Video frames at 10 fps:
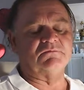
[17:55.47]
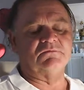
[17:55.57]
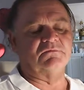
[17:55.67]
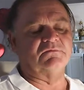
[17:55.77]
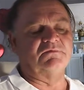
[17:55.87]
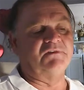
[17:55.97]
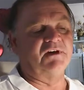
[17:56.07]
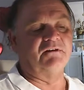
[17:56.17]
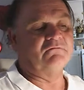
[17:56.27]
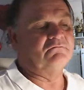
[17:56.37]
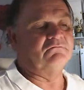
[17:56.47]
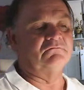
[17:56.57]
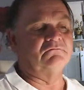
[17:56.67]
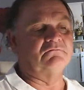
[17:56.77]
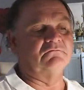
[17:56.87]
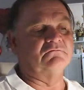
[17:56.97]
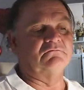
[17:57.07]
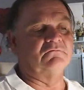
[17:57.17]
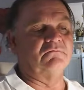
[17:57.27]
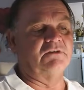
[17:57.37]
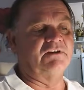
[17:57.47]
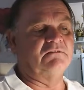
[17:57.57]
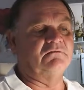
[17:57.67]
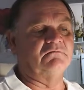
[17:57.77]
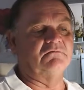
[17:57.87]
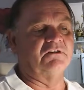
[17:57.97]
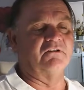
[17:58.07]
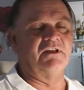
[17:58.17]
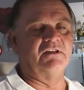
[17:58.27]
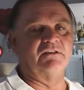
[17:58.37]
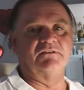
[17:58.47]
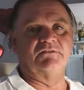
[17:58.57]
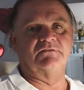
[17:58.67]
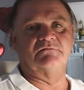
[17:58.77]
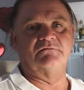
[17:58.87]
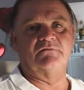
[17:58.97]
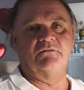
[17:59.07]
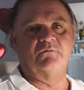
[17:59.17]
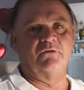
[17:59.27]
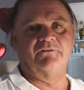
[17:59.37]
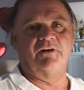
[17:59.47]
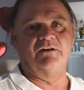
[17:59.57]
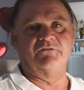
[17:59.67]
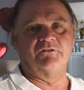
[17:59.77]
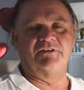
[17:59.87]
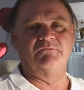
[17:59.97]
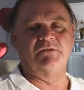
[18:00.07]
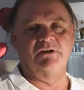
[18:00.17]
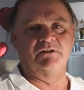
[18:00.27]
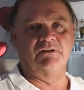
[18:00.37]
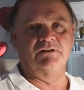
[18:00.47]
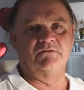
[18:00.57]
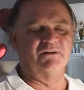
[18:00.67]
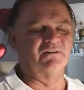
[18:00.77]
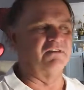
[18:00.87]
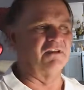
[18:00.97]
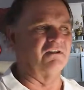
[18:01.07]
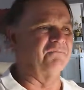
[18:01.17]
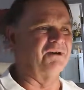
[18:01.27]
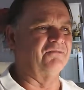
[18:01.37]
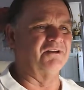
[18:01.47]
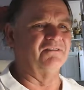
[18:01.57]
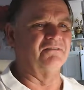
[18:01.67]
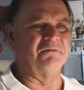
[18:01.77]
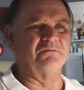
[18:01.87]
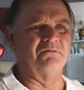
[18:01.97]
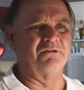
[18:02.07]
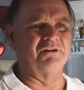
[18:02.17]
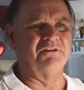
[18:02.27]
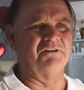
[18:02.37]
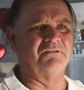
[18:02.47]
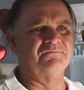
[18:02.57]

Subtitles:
that we're Henleys and we're fighting for Timmy Henley. We don't care about what other people want to do.